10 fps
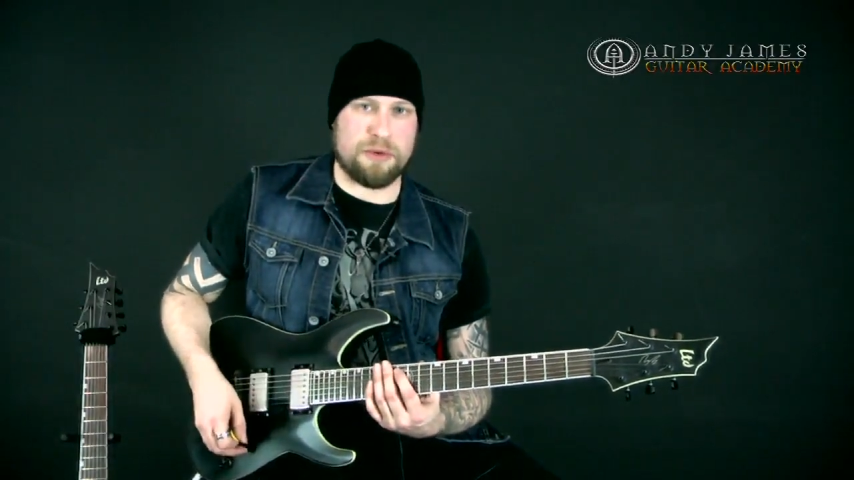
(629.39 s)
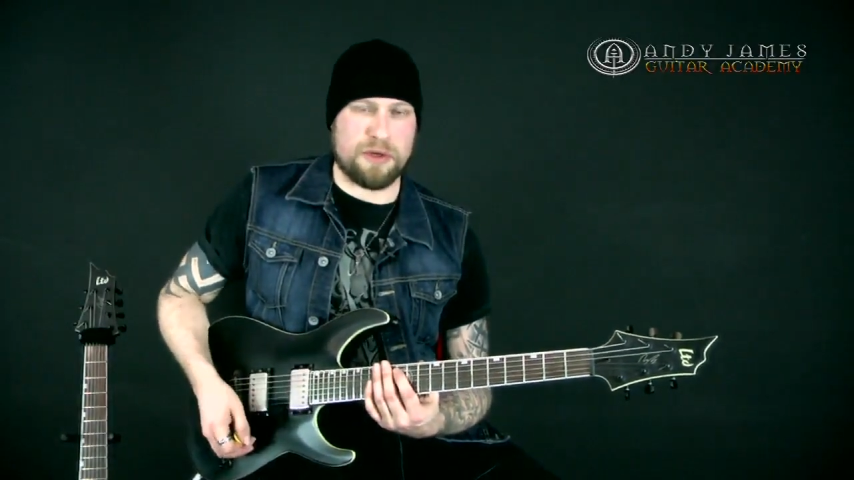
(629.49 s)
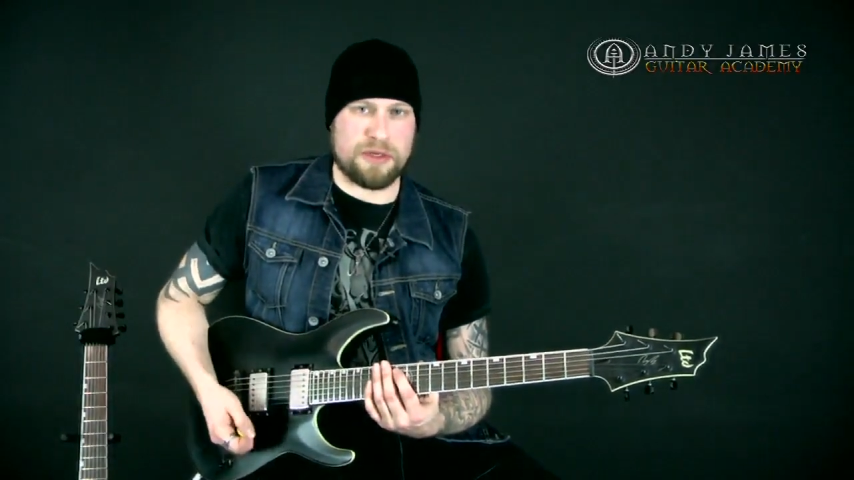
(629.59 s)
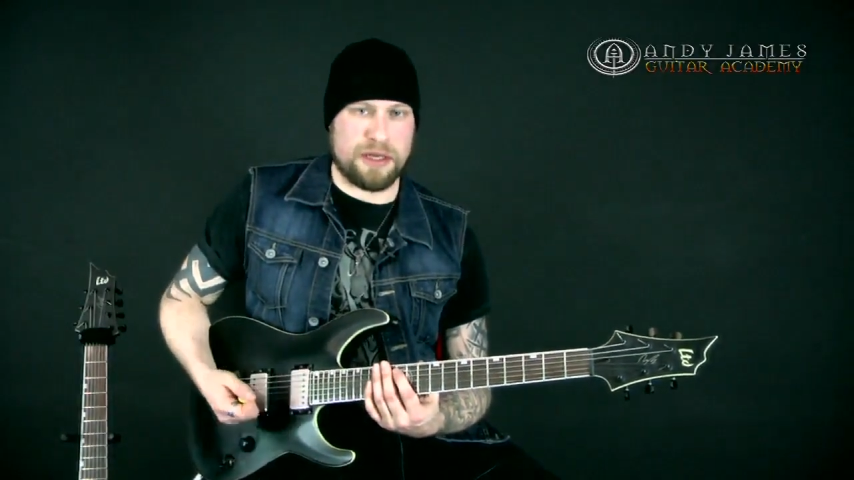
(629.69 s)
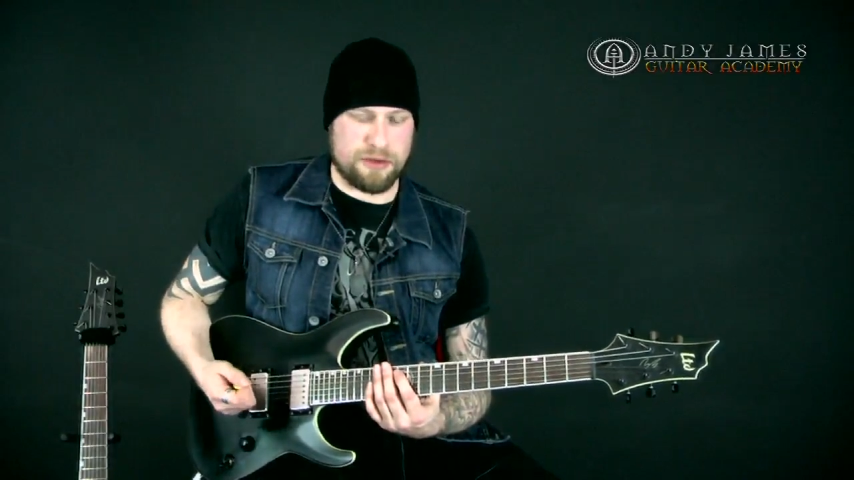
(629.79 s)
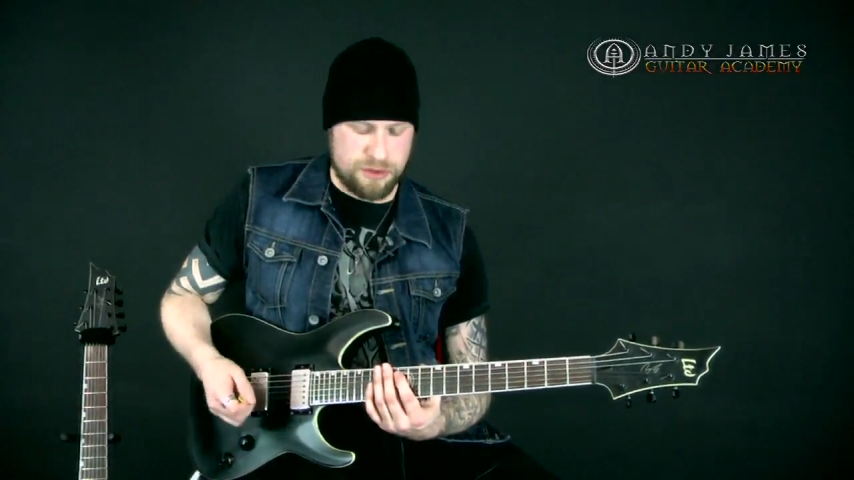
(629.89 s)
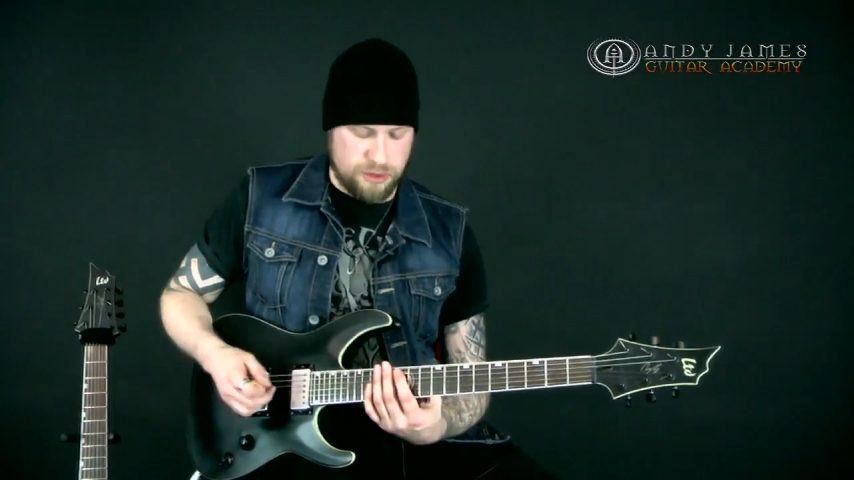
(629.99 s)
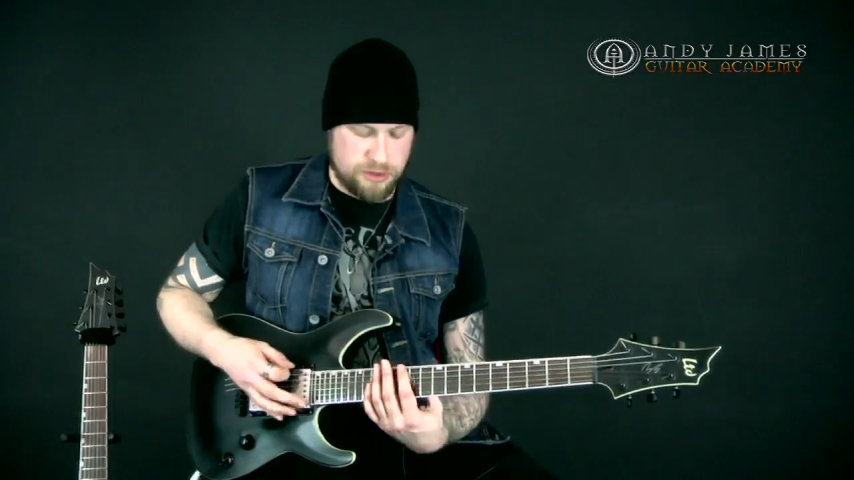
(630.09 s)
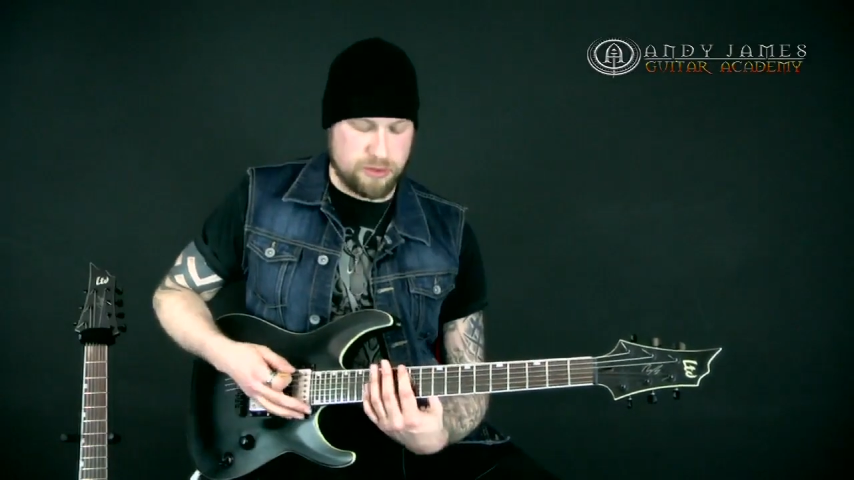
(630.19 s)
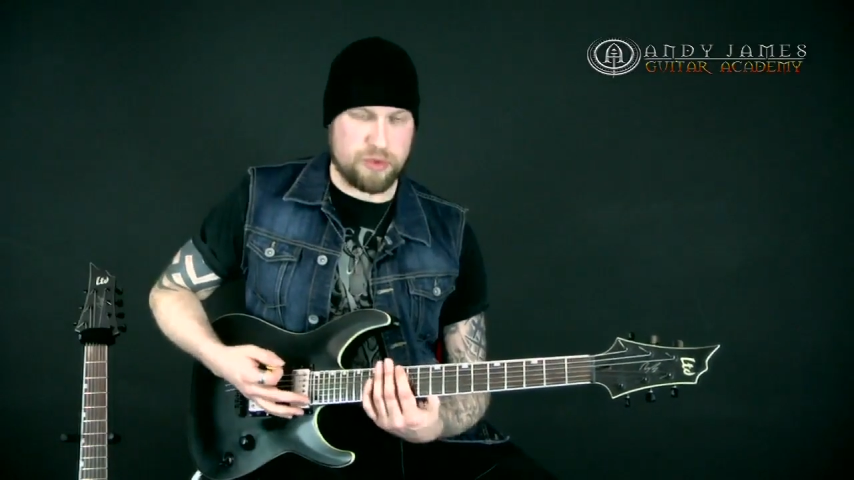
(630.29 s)
muted
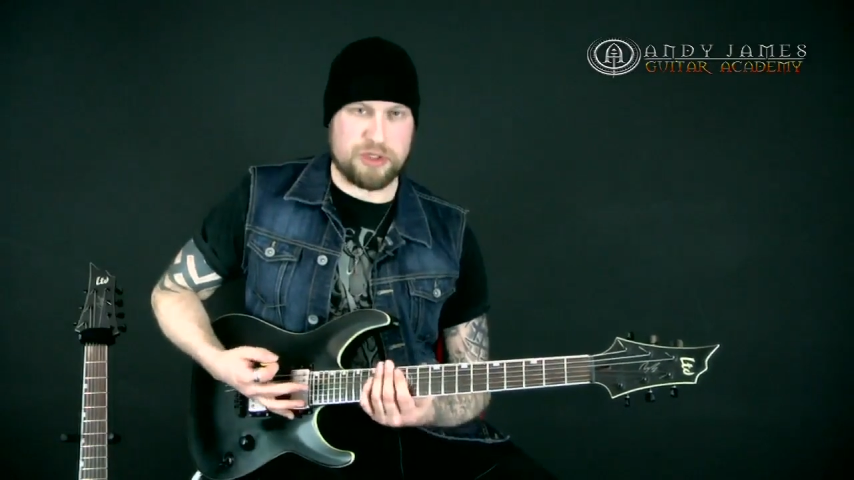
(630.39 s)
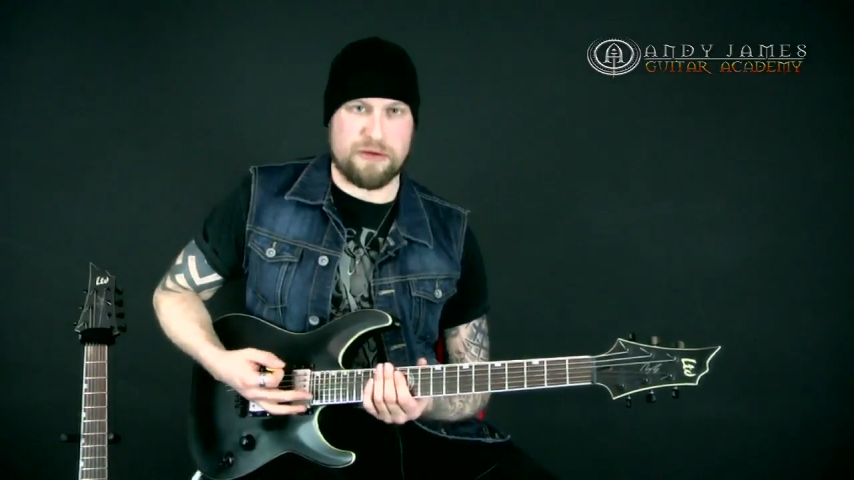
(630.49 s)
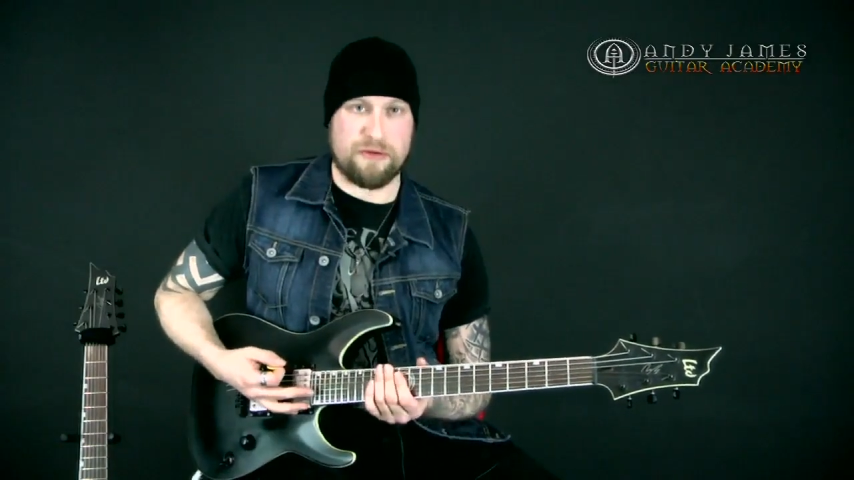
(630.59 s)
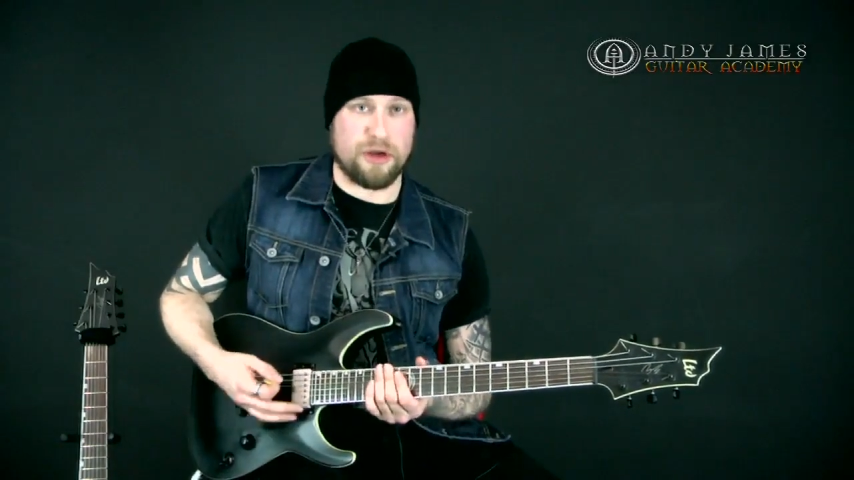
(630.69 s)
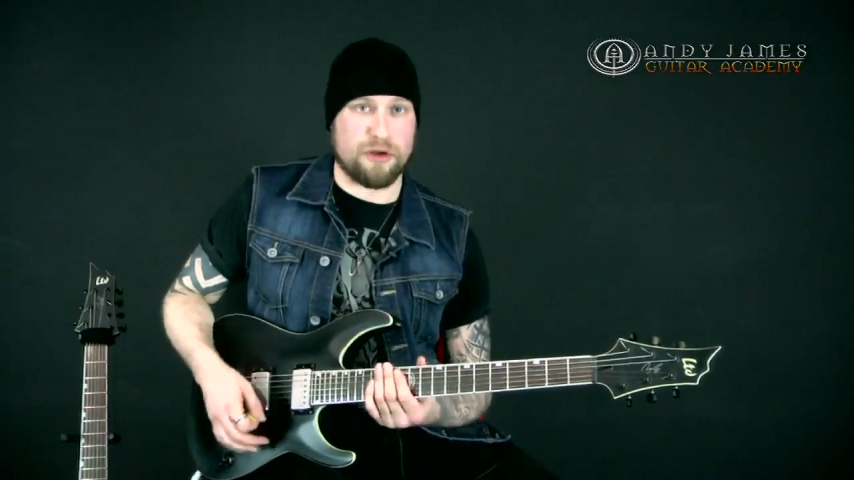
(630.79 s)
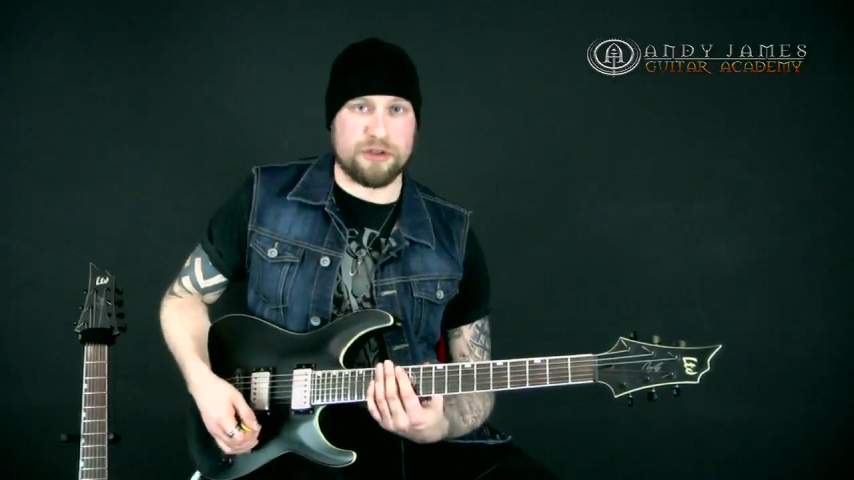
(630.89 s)
downstrokes on whichever note